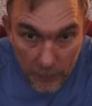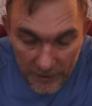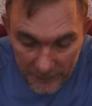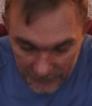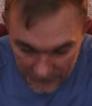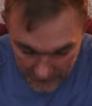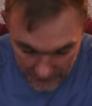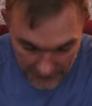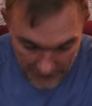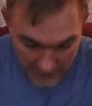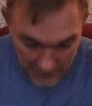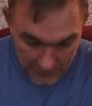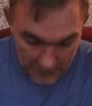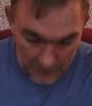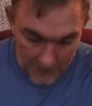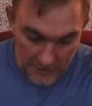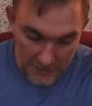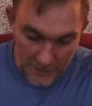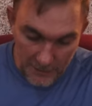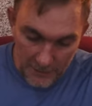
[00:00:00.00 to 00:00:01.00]
Western here.
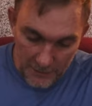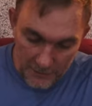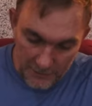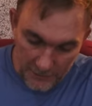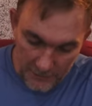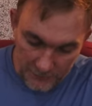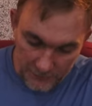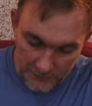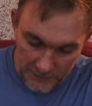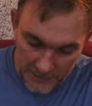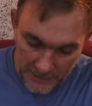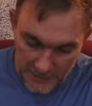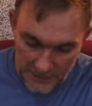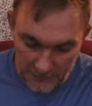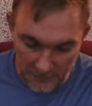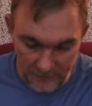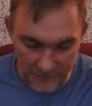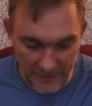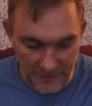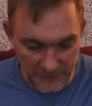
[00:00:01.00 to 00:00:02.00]
This one
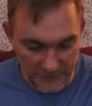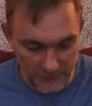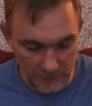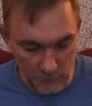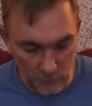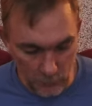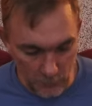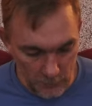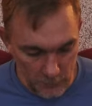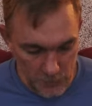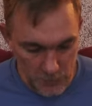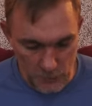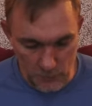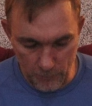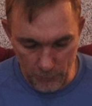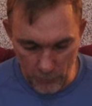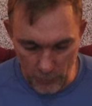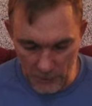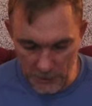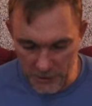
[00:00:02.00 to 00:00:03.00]
here, we've got some grilled
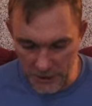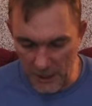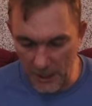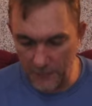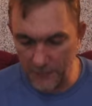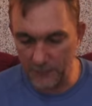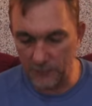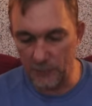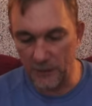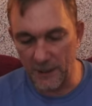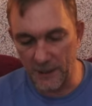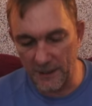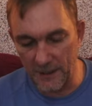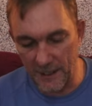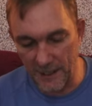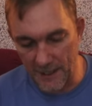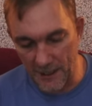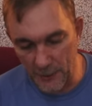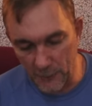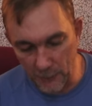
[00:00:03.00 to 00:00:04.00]
pork chops
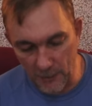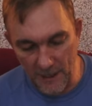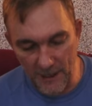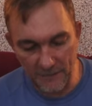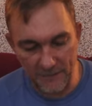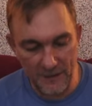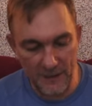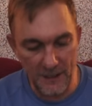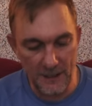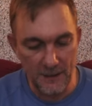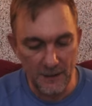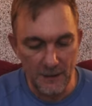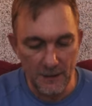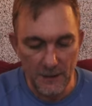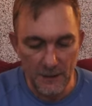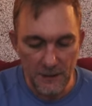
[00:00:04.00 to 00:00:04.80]
with a gravy,